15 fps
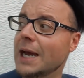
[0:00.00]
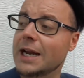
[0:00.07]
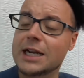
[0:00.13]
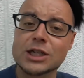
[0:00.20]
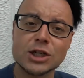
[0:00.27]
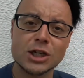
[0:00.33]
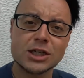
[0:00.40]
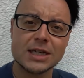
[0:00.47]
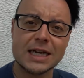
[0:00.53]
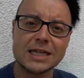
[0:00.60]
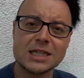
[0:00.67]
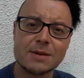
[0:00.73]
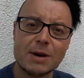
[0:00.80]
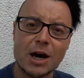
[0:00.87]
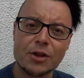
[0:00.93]
And it's good to get
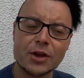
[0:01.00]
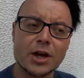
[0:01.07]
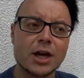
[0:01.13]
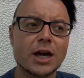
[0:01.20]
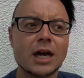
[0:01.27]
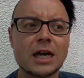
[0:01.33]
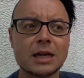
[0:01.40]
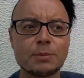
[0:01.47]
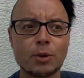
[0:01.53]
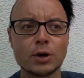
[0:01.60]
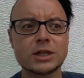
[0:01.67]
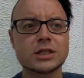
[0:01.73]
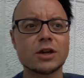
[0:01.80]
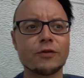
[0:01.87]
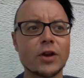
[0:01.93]
some other
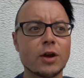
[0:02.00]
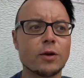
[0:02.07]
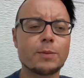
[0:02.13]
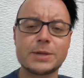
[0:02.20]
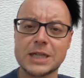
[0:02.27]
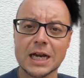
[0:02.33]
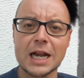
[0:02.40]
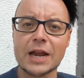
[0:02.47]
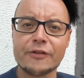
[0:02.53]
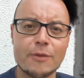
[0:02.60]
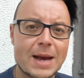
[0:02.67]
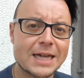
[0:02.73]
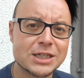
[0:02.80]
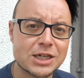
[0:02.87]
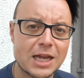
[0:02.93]
points of view, particularly from
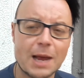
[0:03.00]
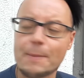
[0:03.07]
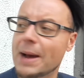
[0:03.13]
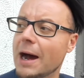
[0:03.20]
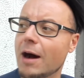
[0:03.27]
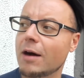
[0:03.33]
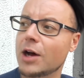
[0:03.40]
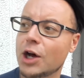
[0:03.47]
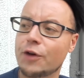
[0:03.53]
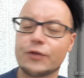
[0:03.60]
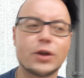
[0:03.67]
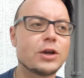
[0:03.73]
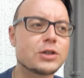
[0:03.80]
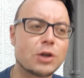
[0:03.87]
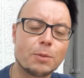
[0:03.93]
Ashley about her
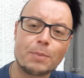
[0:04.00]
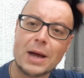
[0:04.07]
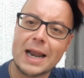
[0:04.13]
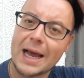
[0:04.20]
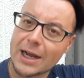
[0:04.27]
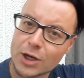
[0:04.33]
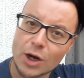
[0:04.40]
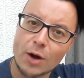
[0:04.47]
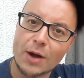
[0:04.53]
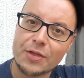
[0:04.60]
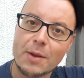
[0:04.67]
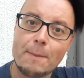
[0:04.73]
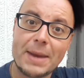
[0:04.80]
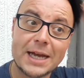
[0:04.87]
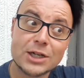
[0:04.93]
views on Polanco and
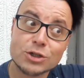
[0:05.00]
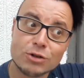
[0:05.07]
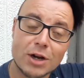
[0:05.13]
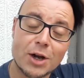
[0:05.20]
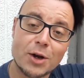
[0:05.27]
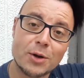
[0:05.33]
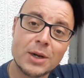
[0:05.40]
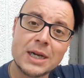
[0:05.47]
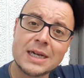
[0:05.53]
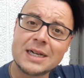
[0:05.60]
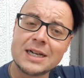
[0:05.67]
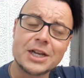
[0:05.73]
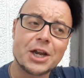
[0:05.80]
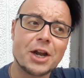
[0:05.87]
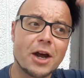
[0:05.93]
the metro.
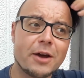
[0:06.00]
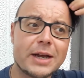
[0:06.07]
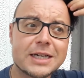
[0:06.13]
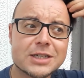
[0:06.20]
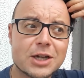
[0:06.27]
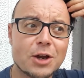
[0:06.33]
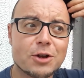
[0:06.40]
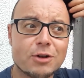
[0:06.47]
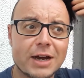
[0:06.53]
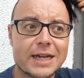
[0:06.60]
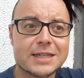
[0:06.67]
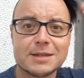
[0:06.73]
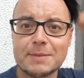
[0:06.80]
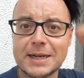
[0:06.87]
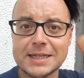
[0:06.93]
You know, it's so great
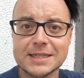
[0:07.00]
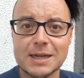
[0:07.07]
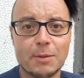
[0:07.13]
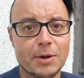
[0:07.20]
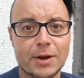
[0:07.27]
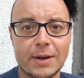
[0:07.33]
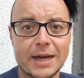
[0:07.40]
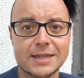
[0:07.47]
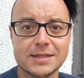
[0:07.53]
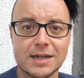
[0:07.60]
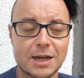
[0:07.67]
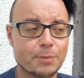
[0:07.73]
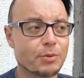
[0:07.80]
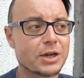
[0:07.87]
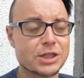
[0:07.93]
to meet someone who has an
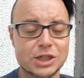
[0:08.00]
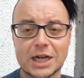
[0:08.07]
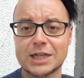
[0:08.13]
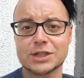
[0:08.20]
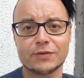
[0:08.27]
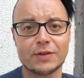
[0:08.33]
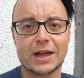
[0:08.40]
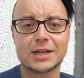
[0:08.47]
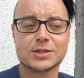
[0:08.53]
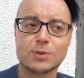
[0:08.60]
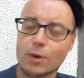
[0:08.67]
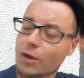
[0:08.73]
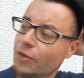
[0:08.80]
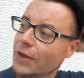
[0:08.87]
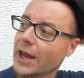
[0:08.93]
appreciation for that
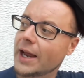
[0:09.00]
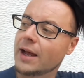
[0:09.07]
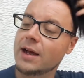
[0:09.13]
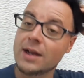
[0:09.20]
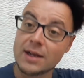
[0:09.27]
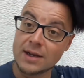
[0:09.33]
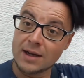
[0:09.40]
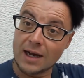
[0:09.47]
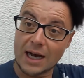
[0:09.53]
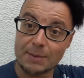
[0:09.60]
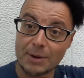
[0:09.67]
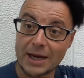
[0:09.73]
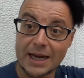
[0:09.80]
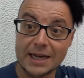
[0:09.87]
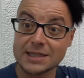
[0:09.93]
sort of thing. And
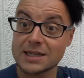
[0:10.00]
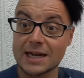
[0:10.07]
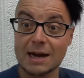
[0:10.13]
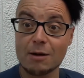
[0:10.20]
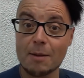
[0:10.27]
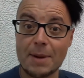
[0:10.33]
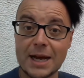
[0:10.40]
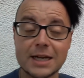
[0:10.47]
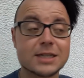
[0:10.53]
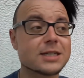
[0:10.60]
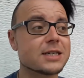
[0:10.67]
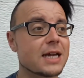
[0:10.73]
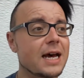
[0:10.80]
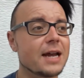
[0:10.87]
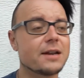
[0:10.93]
my hairs are now a mess.
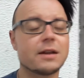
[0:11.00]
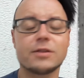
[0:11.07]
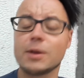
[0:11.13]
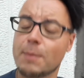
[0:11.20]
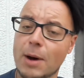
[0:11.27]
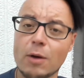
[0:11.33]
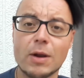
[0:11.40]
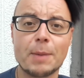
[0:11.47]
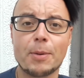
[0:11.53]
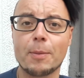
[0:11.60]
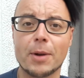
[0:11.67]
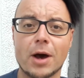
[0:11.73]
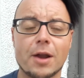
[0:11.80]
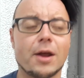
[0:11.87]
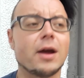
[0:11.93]
And the Mole
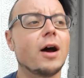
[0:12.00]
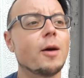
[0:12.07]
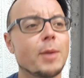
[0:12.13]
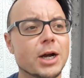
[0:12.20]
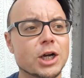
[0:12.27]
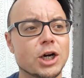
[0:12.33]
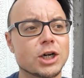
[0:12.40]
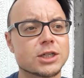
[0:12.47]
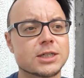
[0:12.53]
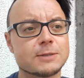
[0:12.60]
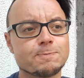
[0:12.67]
Poblano, oh my God.